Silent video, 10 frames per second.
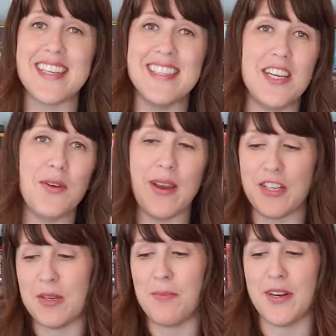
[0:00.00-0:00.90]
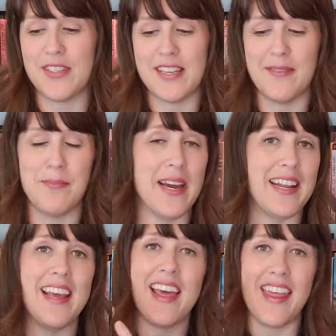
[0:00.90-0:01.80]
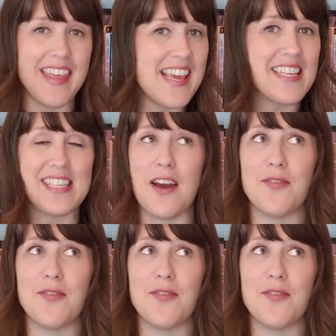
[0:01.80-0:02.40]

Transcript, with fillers: continuation person, but these